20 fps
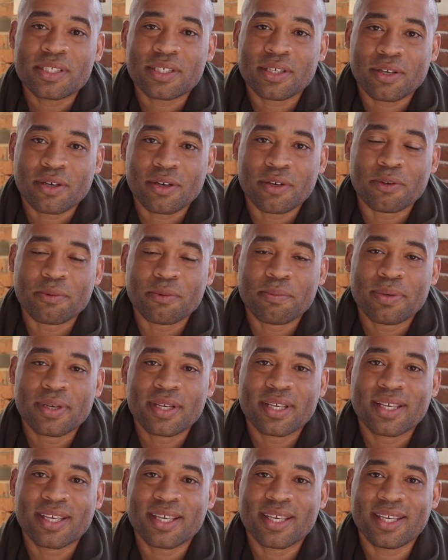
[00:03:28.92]
to hope
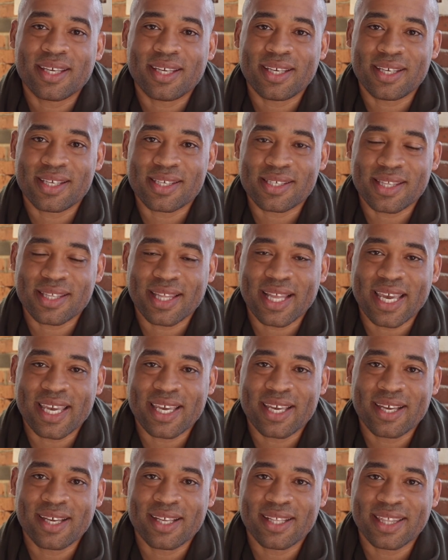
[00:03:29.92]
is
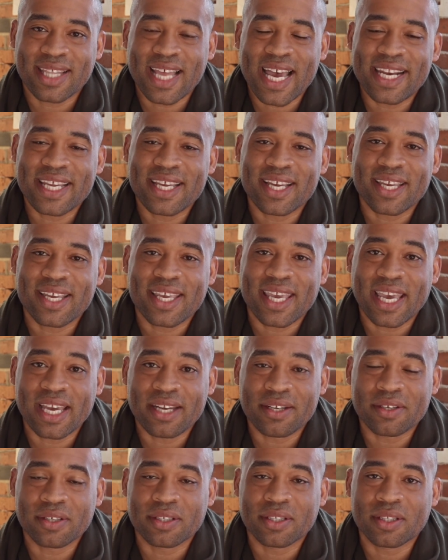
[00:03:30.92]
like lighting a
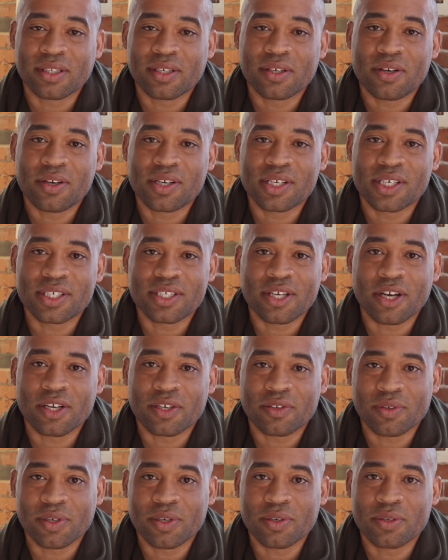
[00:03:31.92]
candle on a
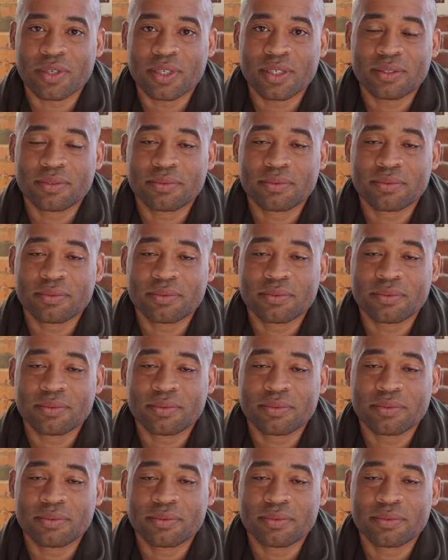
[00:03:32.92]
dark road.